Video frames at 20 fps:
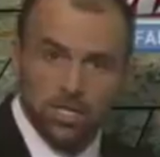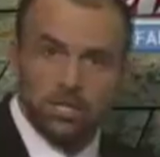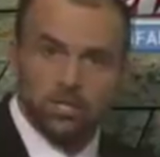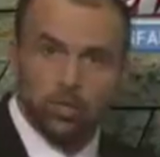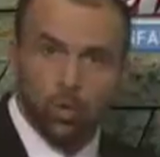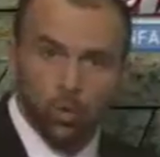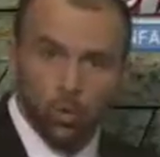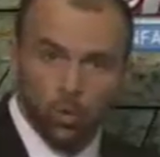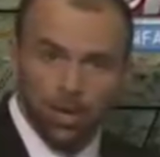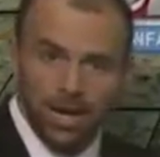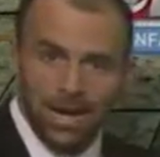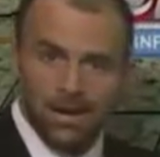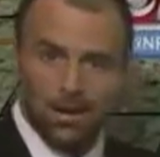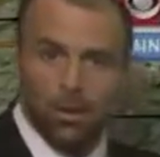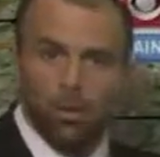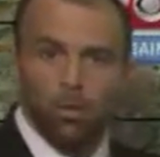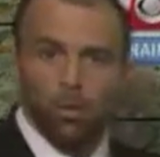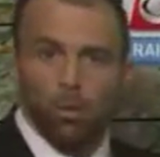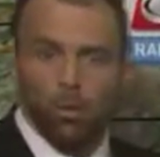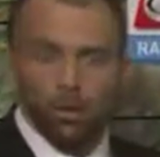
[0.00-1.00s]
A tornado
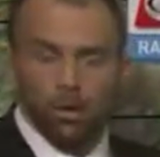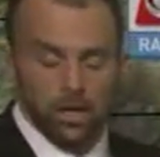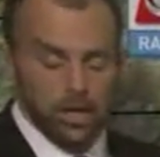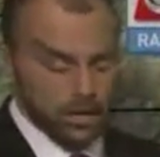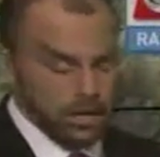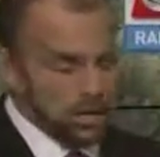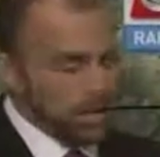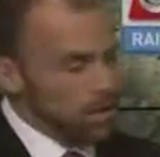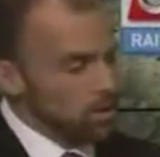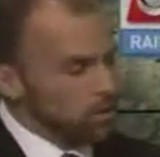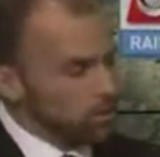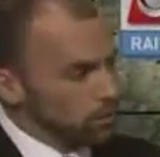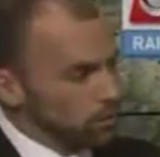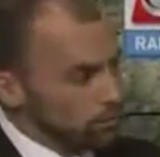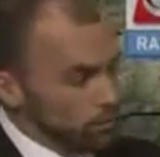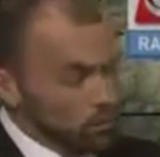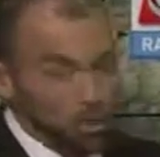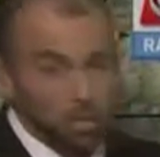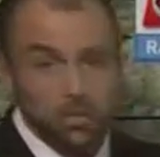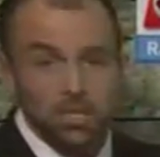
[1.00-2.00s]
warning for
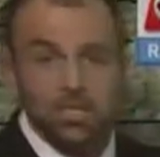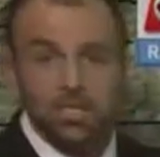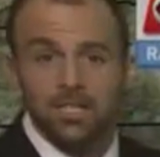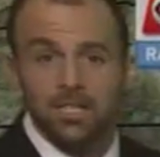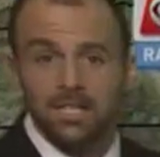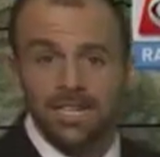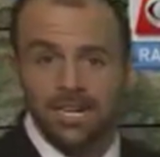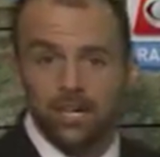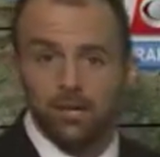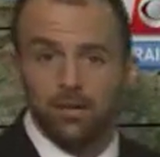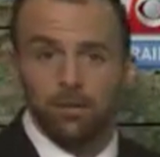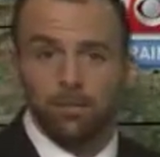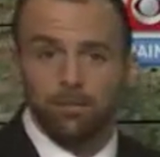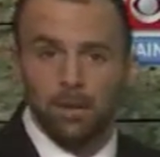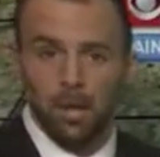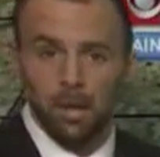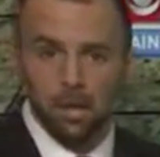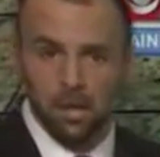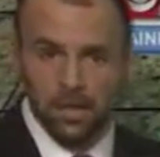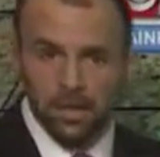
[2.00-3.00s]
folks near
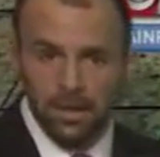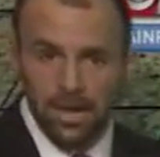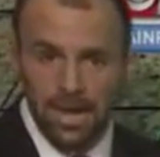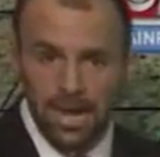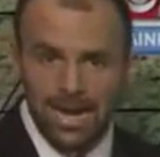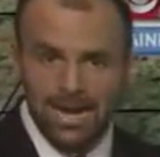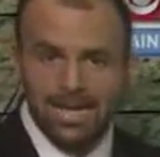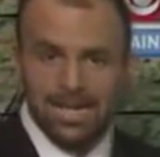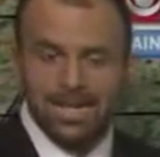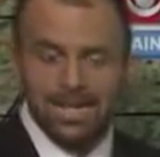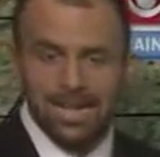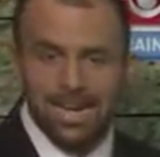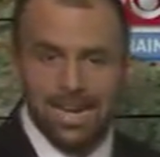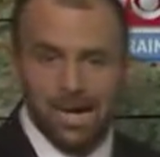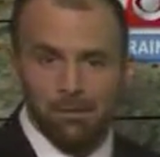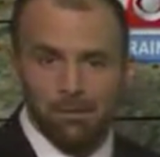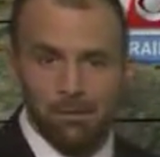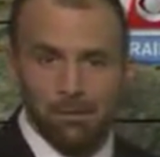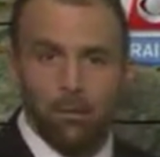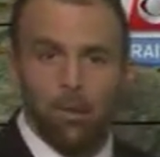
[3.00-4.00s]
Belle Glade, Canal
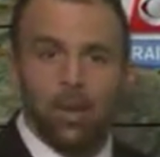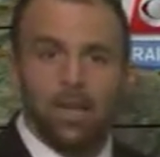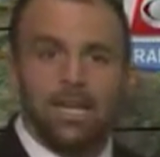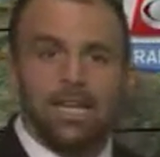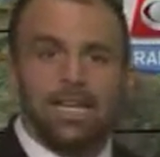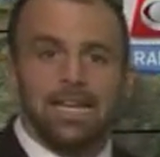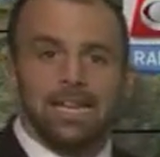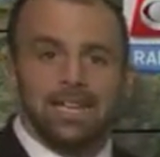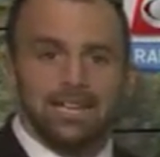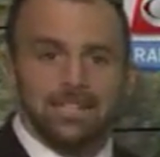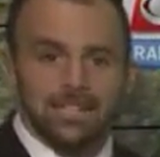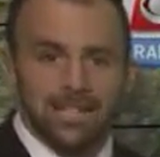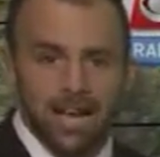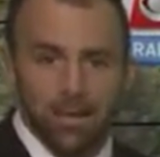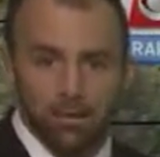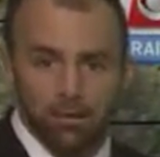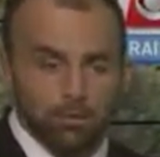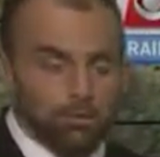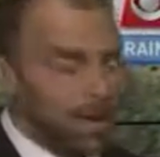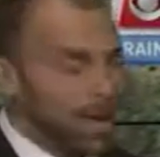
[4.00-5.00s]
Point,
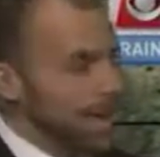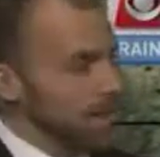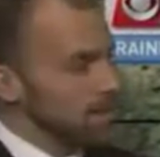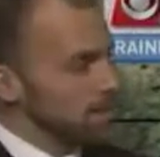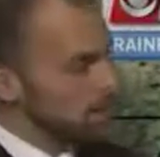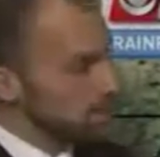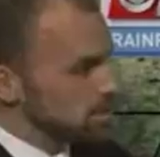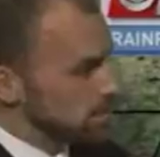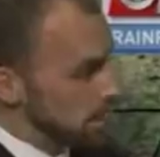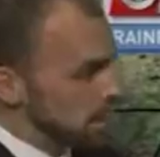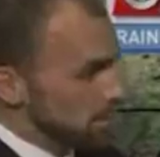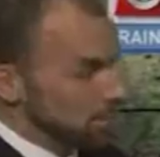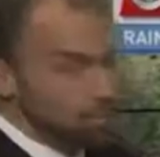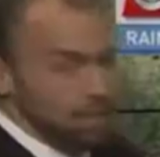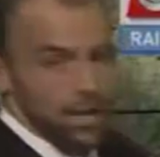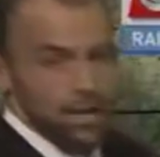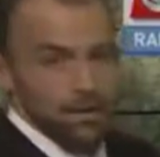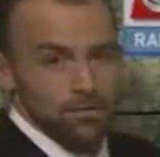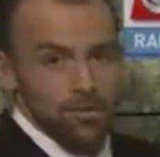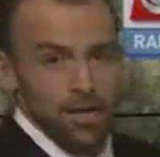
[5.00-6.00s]
South Bay, southern
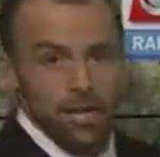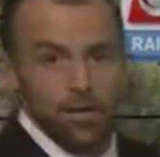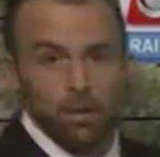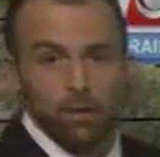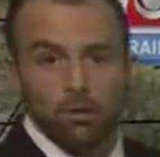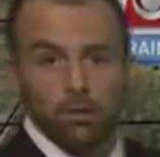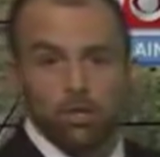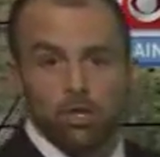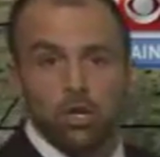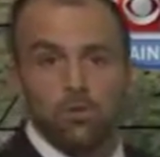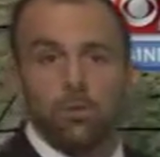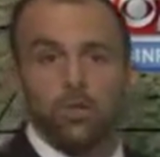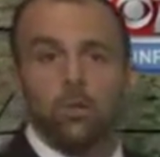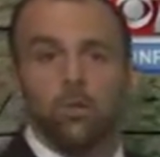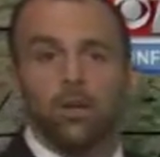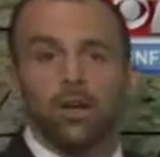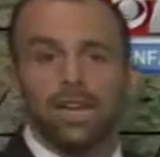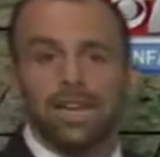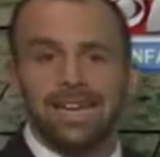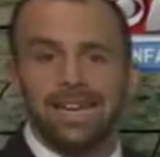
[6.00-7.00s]
end of Lake Okeechobee. You
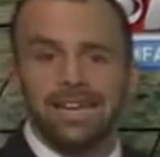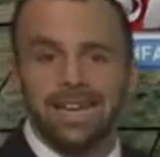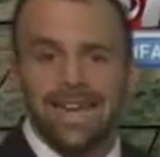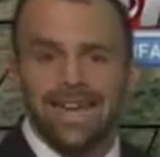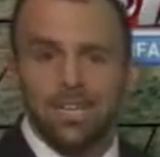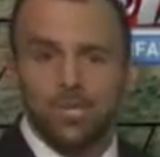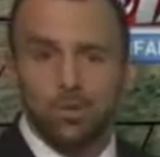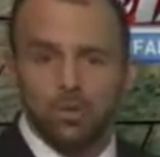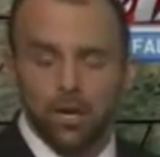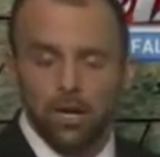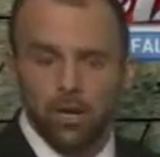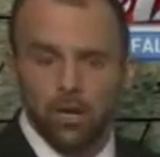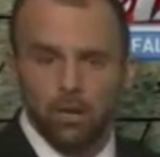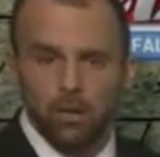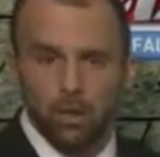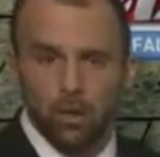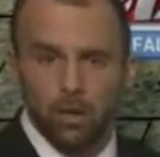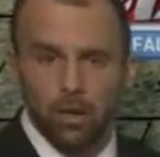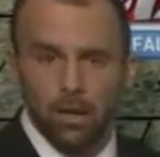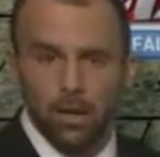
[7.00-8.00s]
are in a tornado
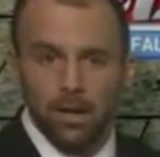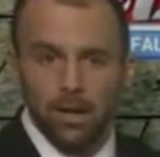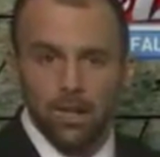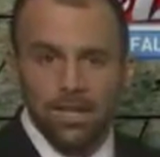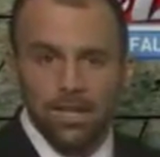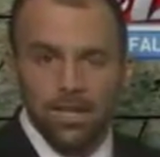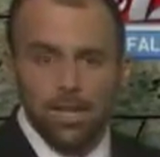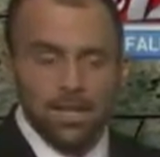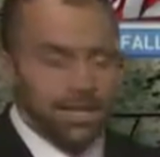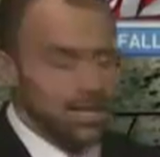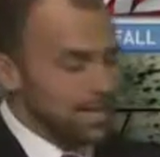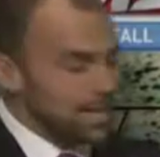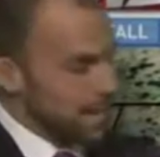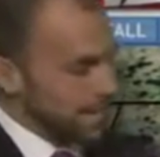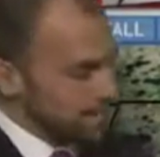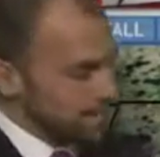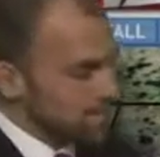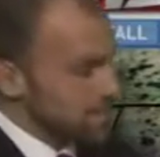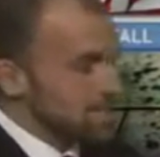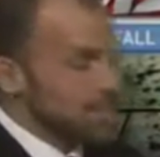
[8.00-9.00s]
warning.
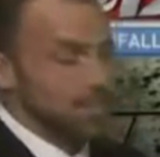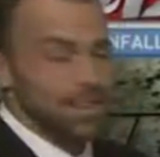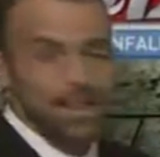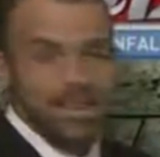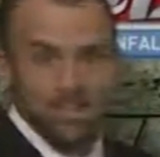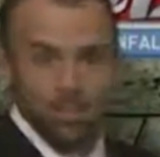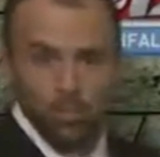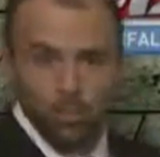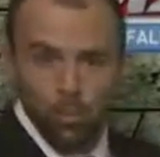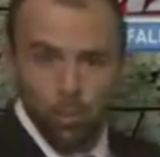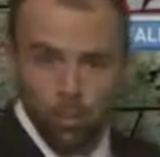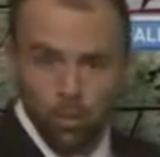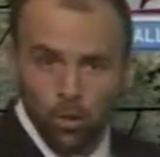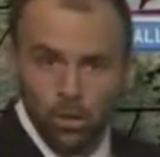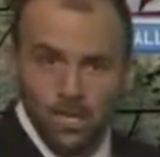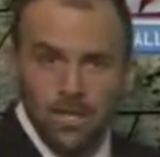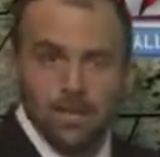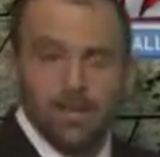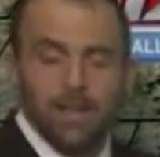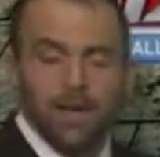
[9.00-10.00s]
Yes, that's a
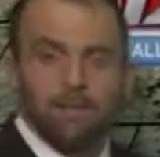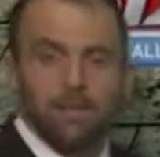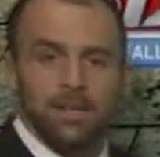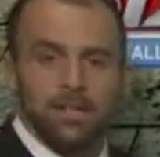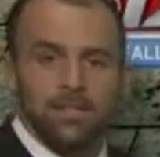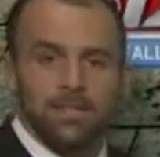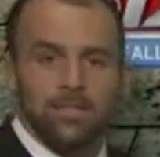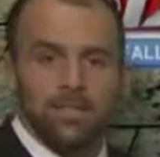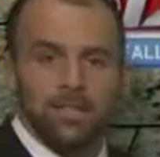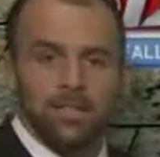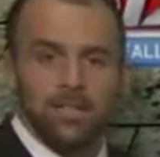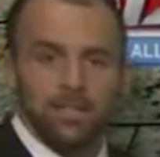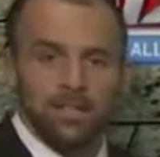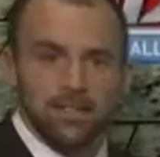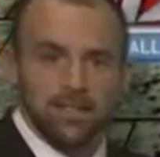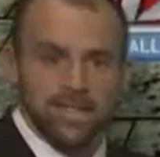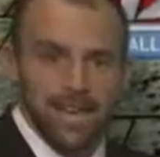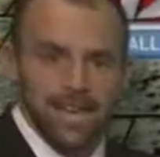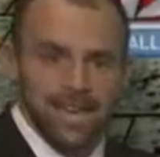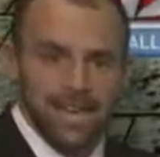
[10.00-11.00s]
warning. That means you need to
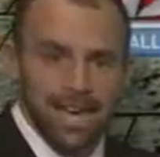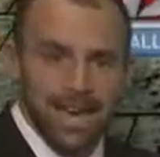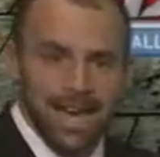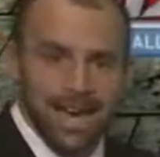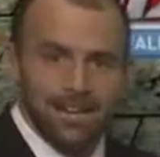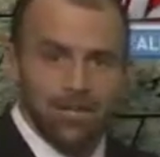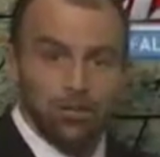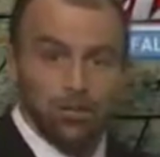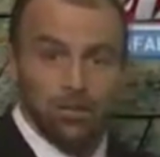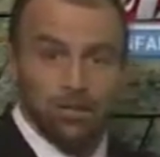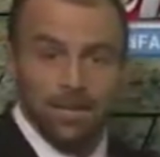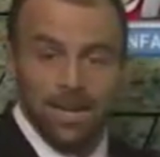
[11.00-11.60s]
take action